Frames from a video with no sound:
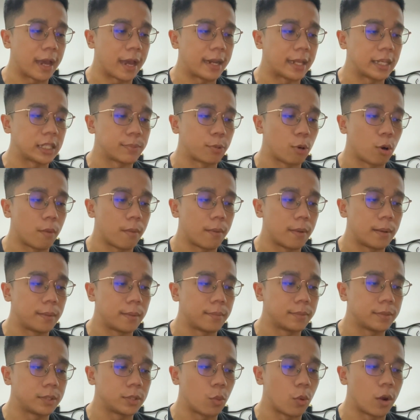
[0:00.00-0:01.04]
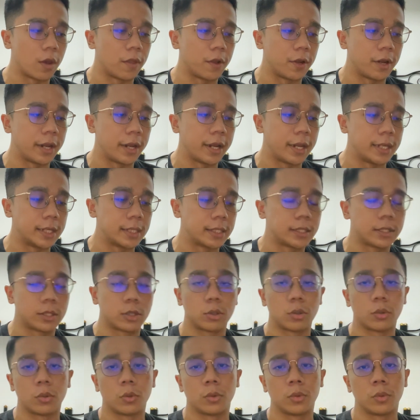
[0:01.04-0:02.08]
problems, whether it is
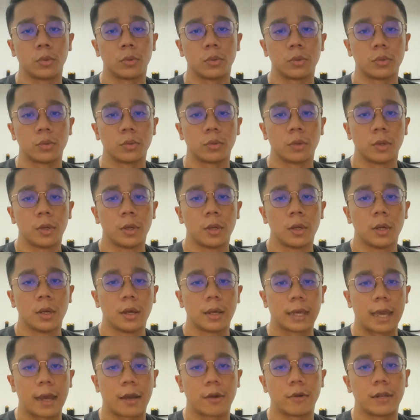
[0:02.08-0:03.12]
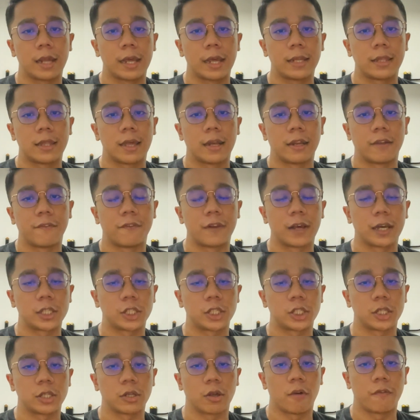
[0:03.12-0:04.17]
to calculate the
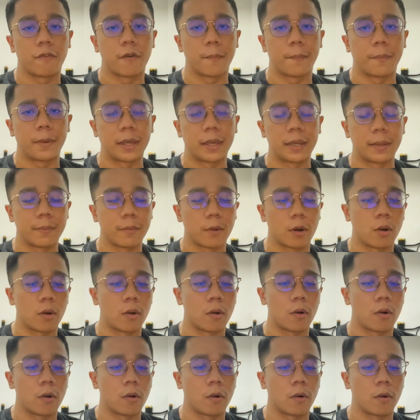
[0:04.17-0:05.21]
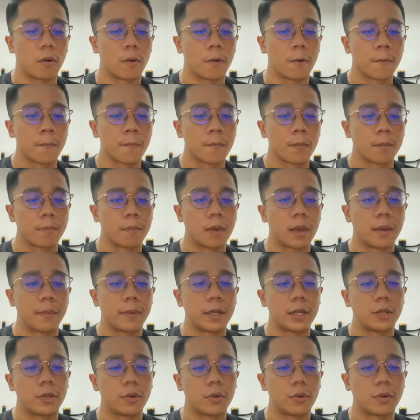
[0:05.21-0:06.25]
deflection of a beam or
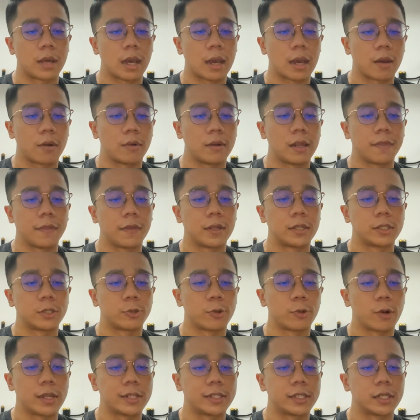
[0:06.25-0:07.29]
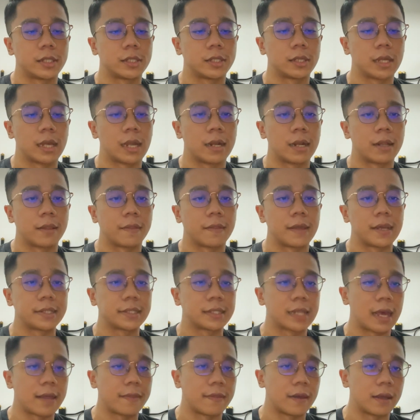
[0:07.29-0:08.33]
maybe to calculate the stresses and
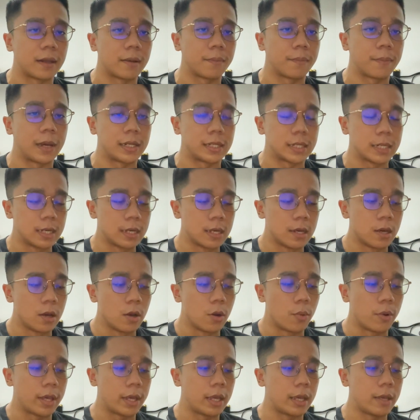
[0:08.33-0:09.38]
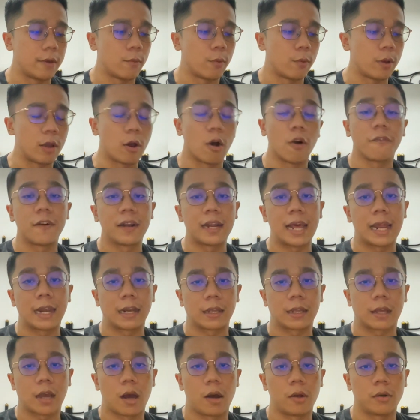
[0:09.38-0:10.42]
things like that. But we often
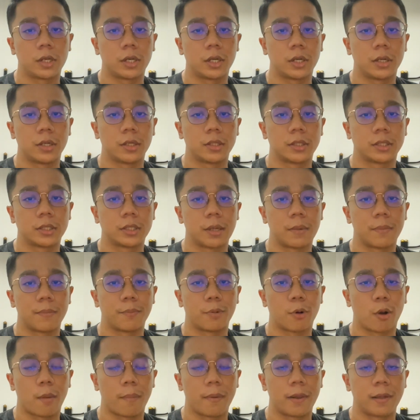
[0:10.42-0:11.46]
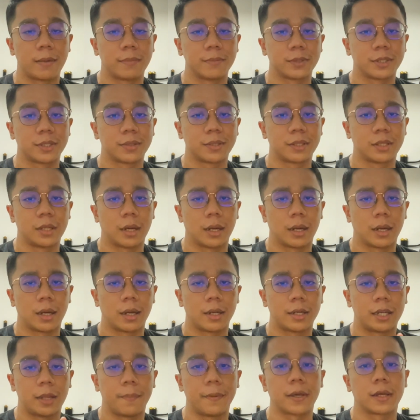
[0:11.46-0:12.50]
encounter some problems,
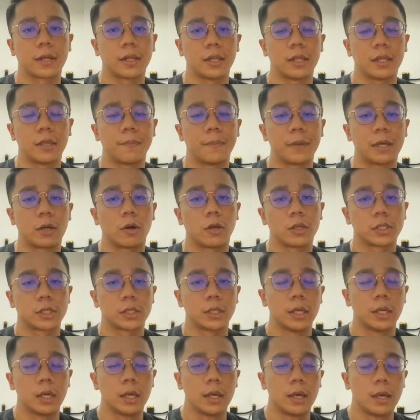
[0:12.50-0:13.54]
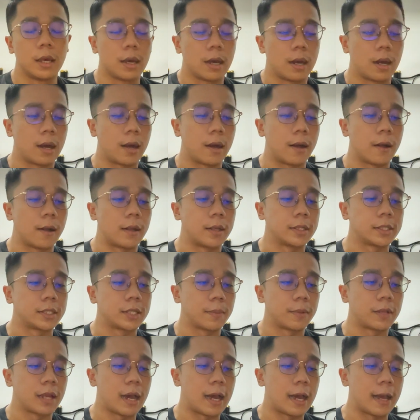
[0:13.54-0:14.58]
typically because
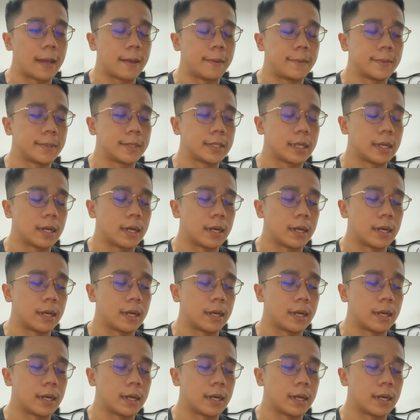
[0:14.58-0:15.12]
sometimes